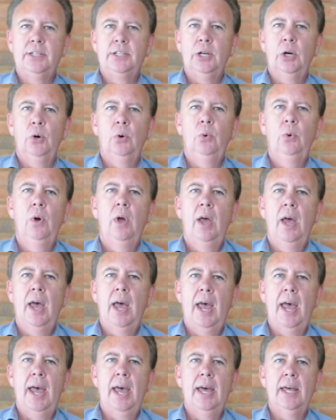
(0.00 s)
so
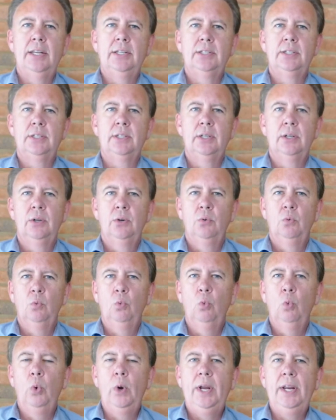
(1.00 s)
as
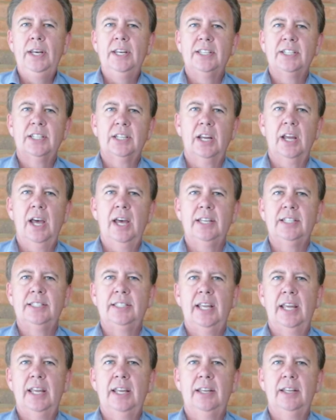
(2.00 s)
we
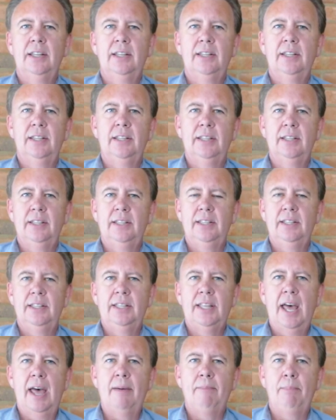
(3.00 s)
discussed
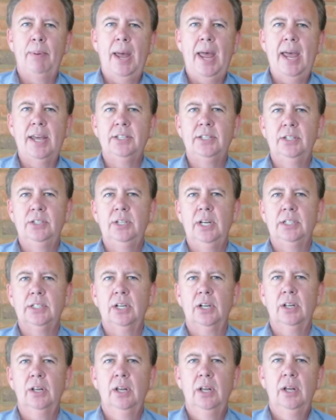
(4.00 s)
that passage as
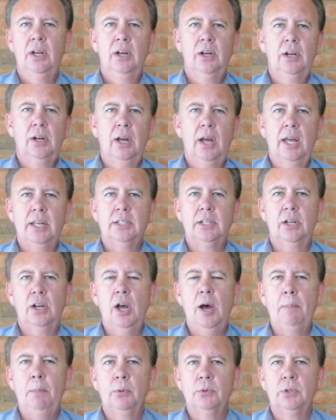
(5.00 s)
a
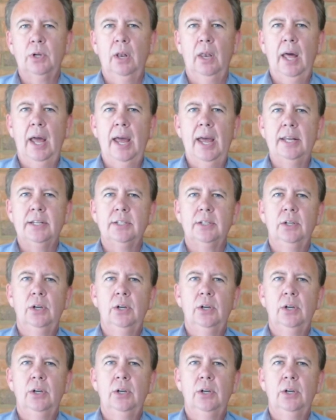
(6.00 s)
couples class,